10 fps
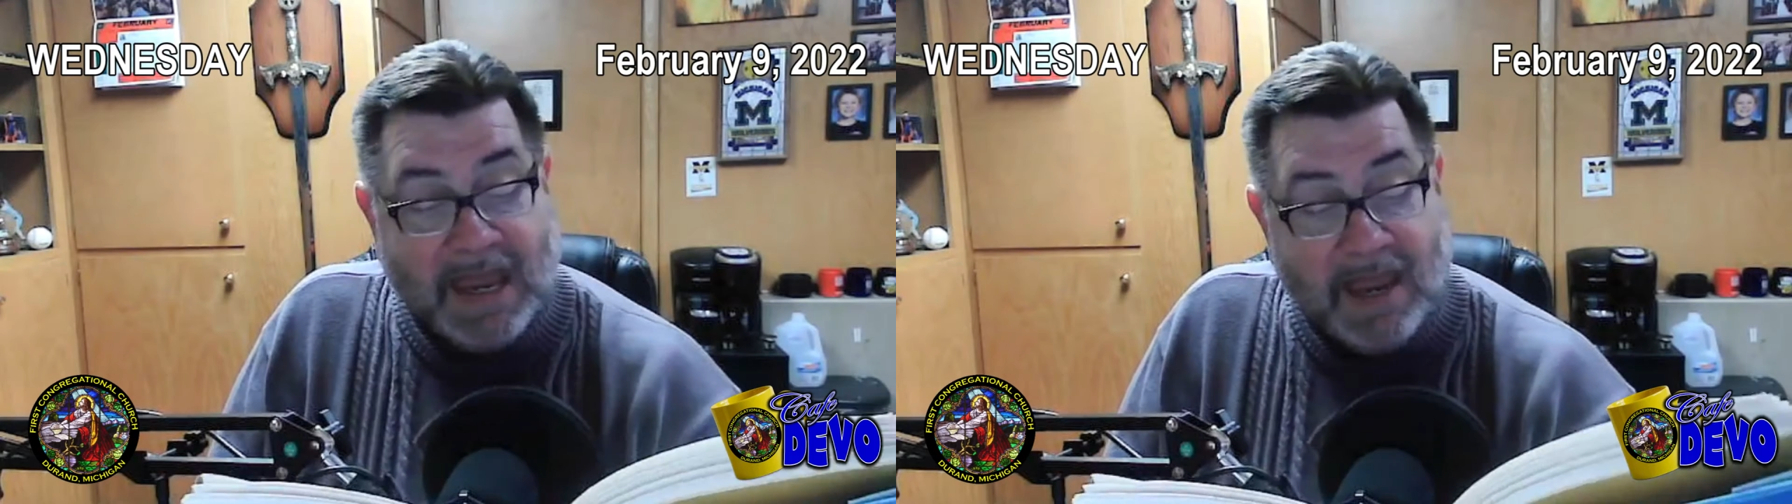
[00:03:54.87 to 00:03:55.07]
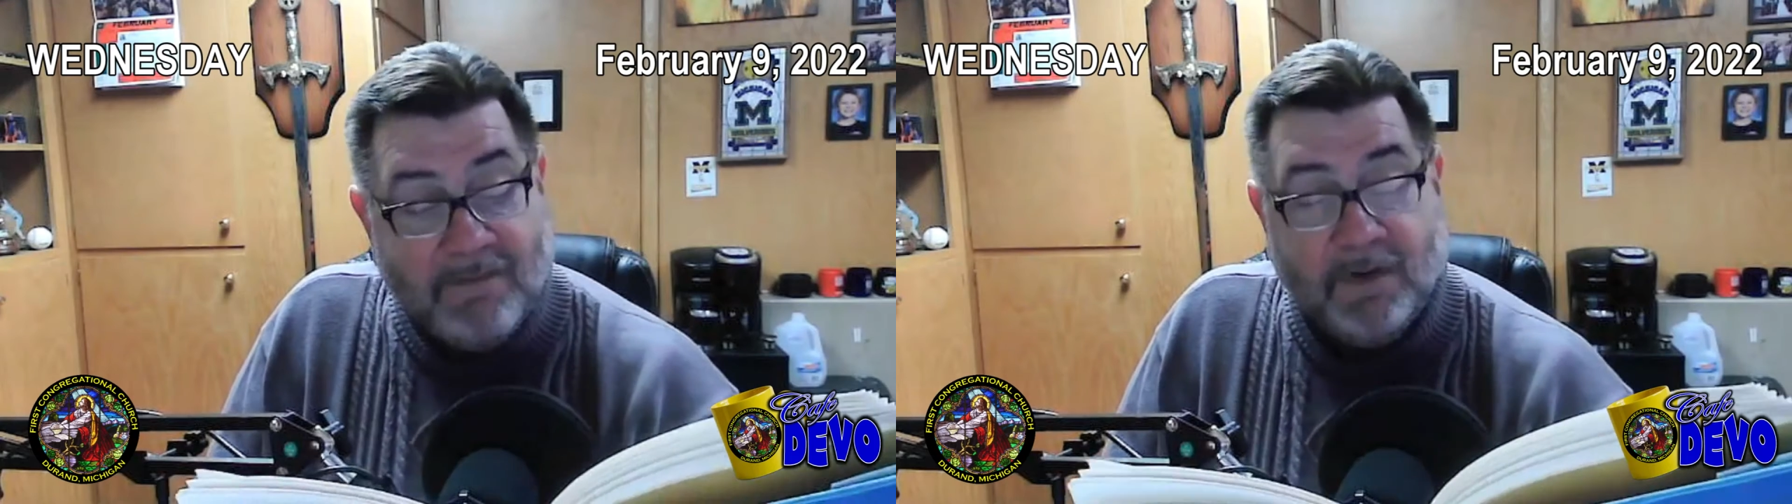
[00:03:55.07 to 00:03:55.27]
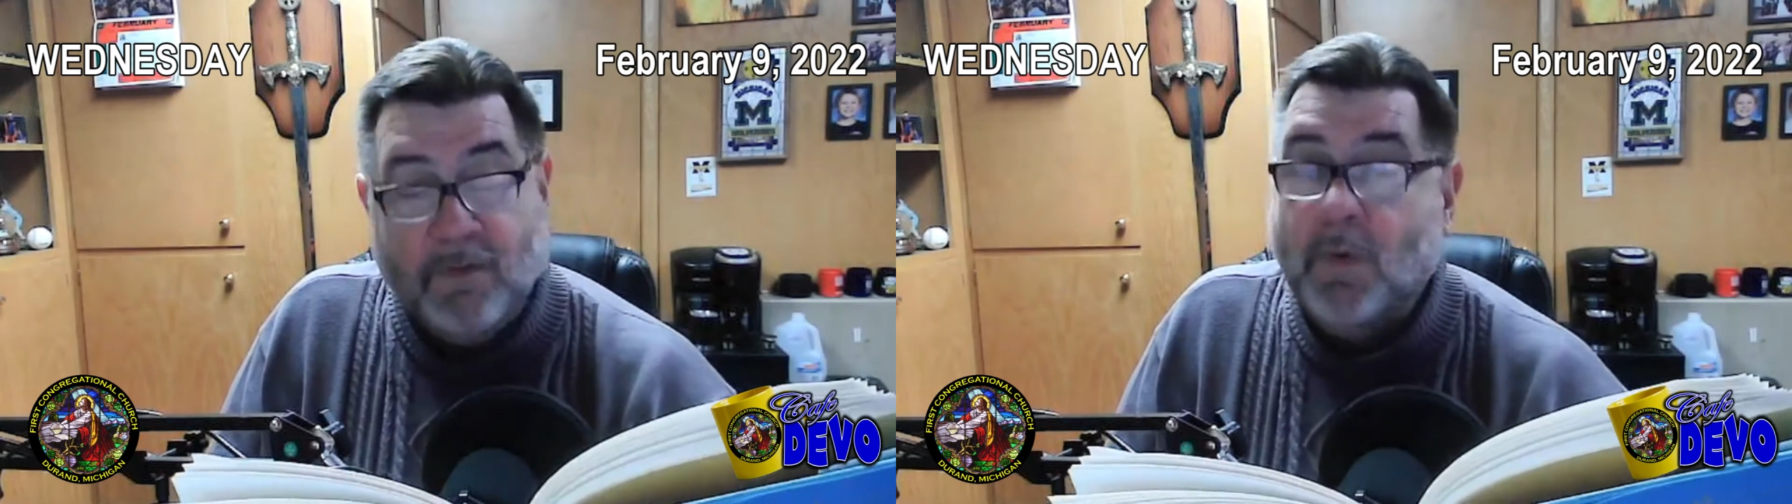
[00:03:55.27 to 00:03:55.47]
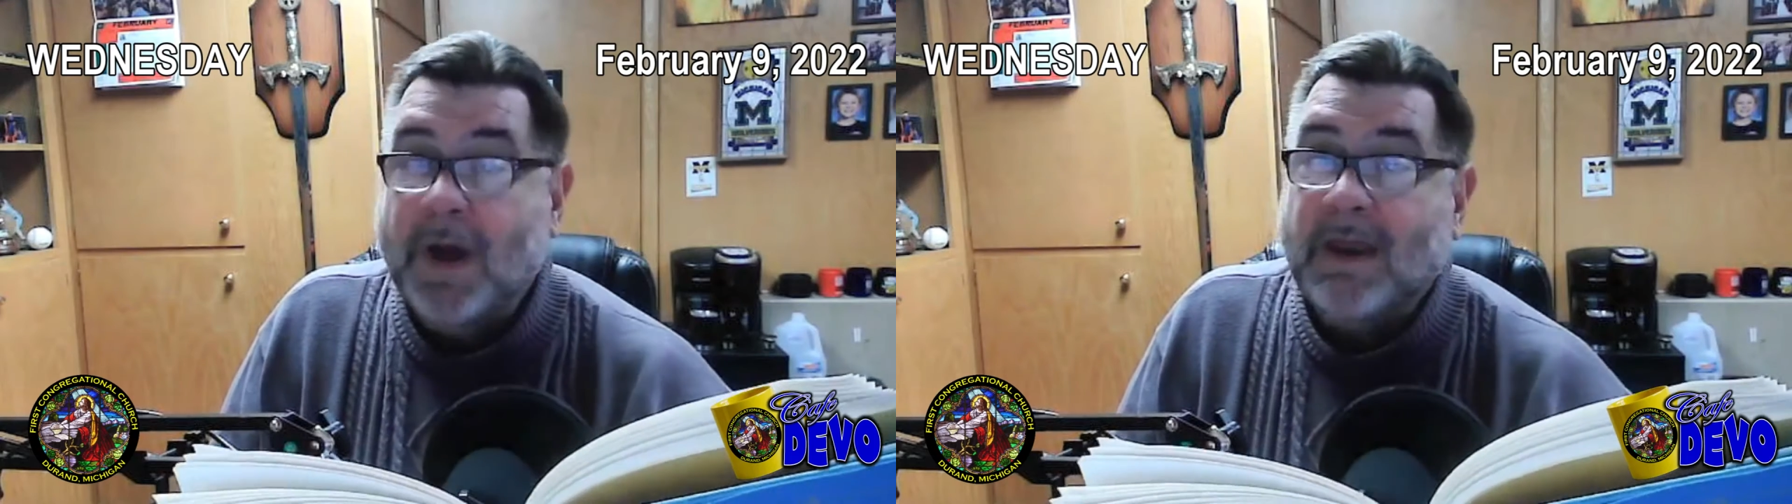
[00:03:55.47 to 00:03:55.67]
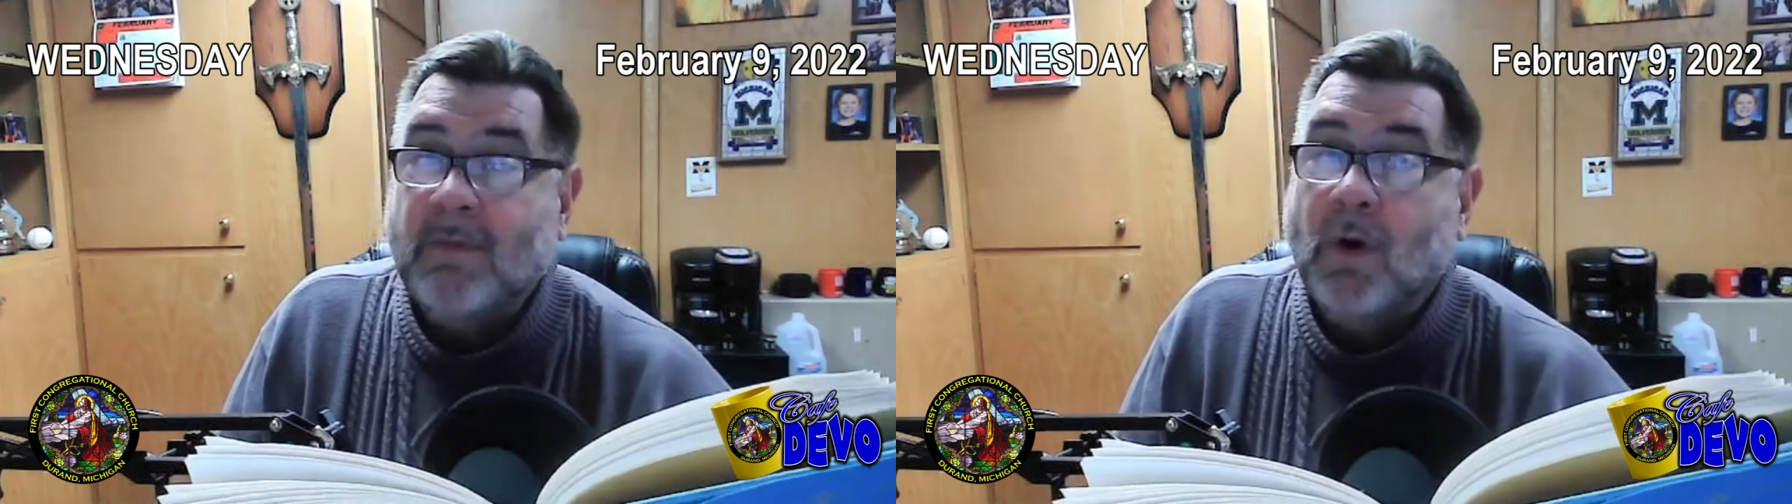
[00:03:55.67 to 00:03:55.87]
even
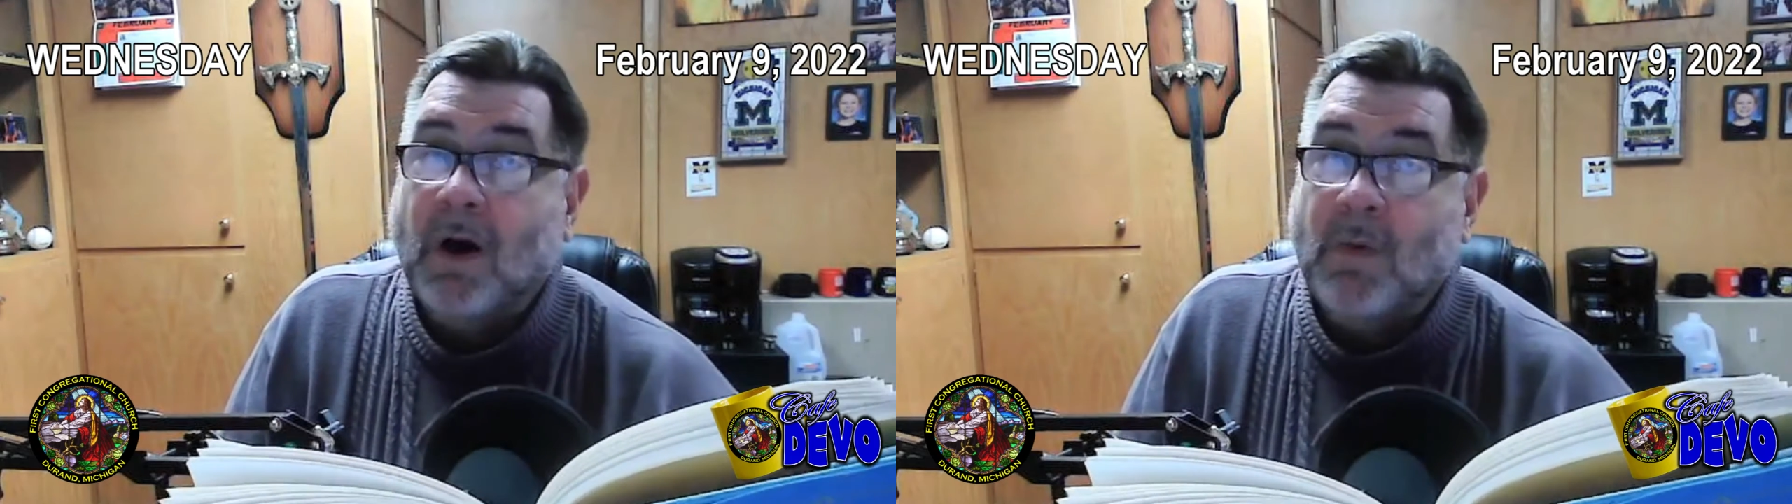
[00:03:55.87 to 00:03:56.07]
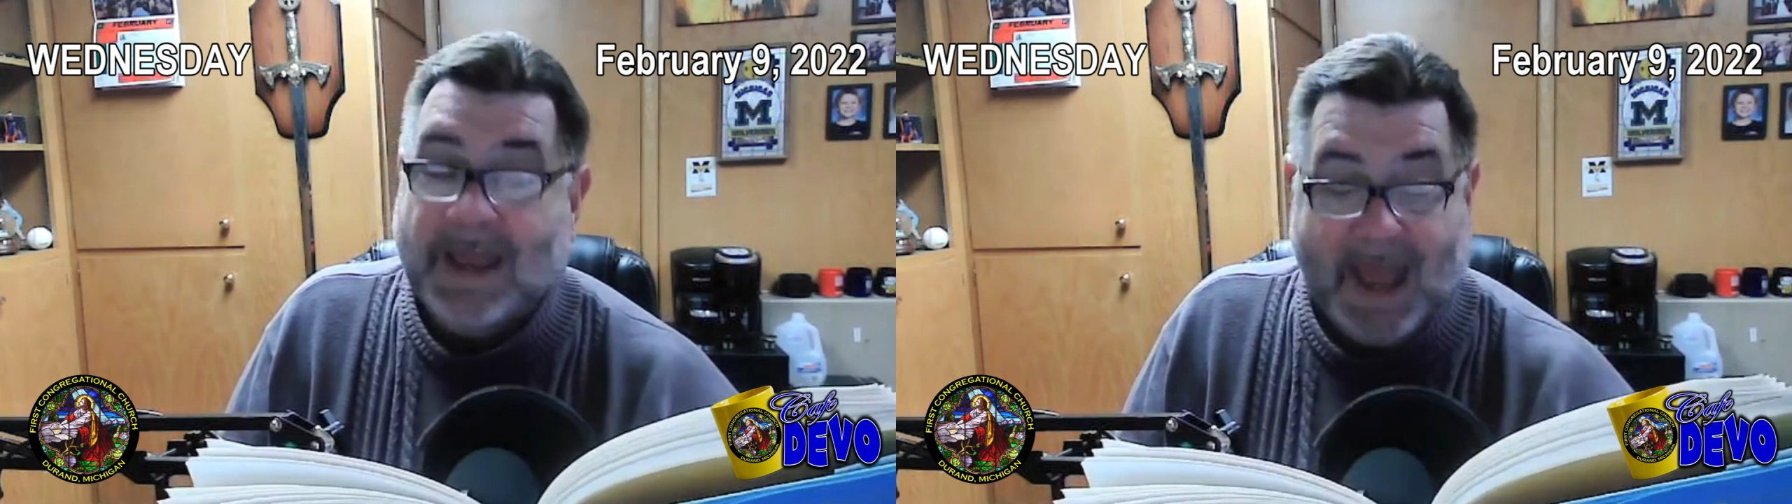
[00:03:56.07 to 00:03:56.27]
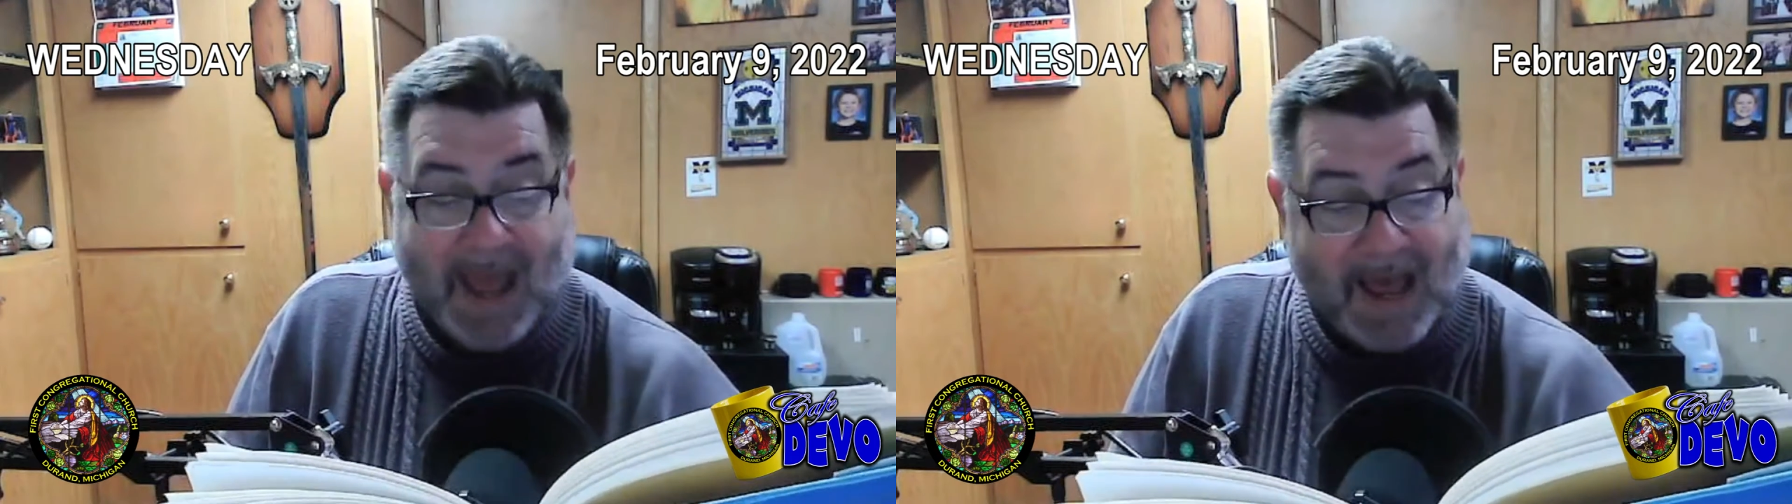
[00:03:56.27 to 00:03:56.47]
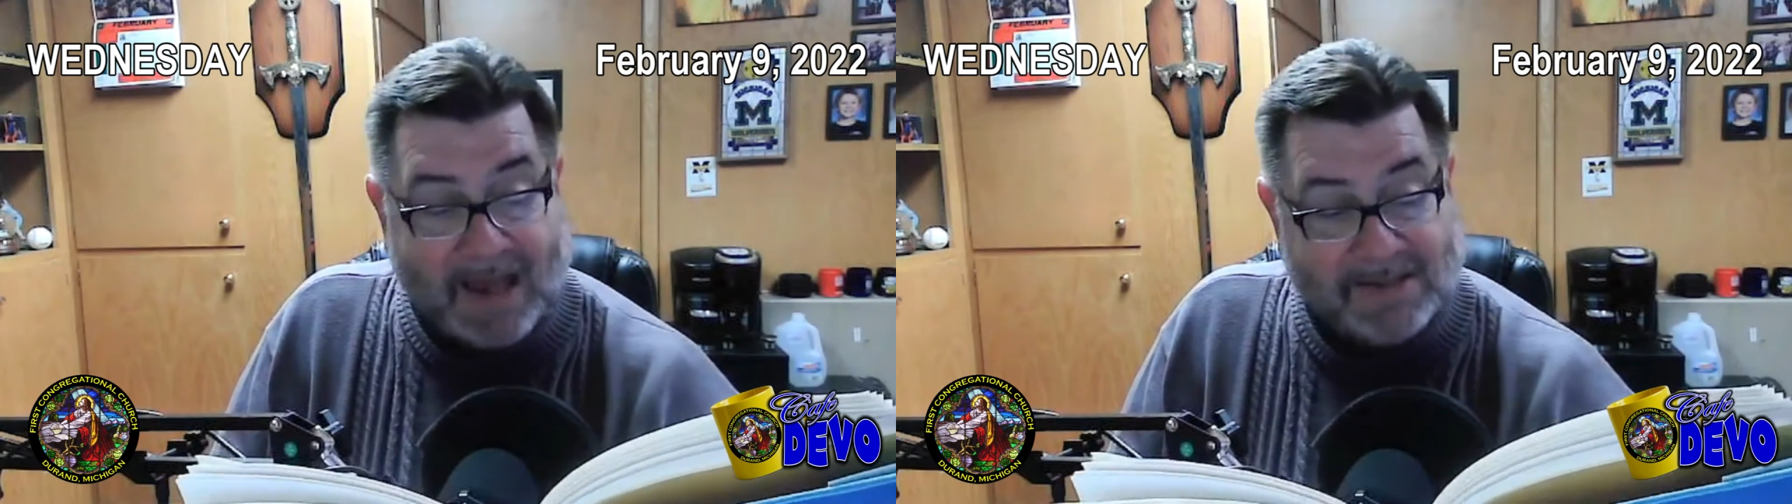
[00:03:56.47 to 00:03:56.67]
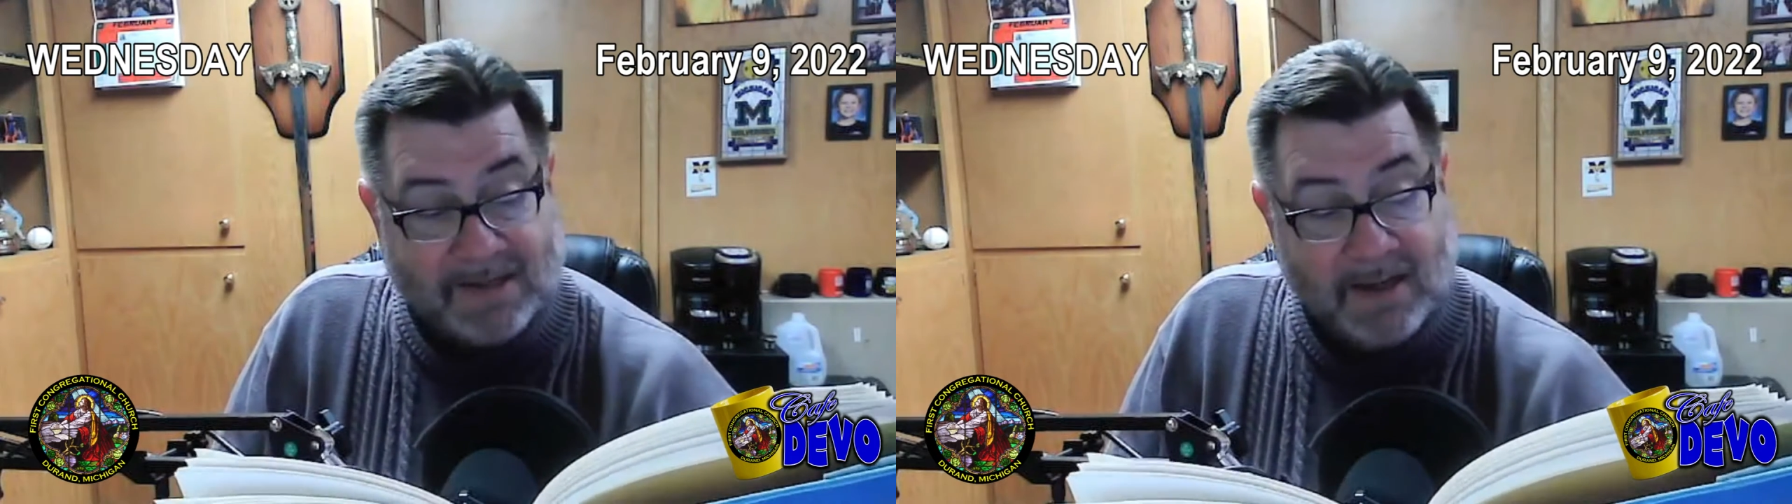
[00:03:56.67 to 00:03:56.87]
when what we
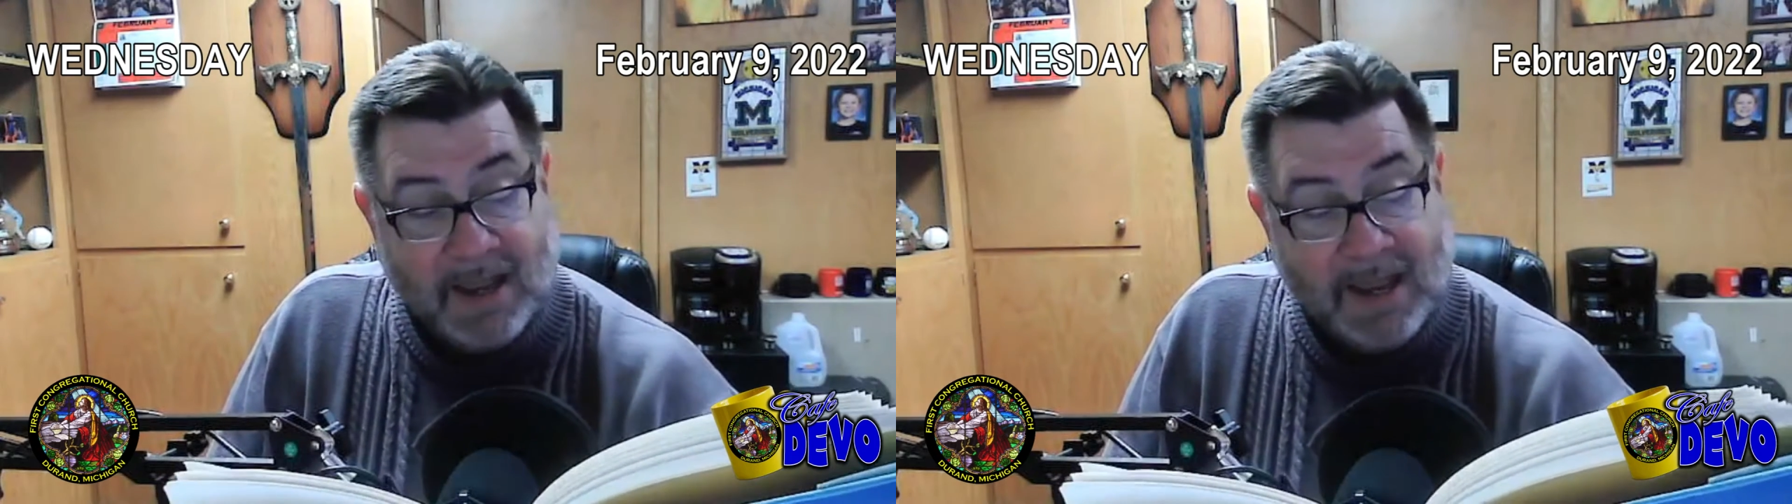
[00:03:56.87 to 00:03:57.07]
ask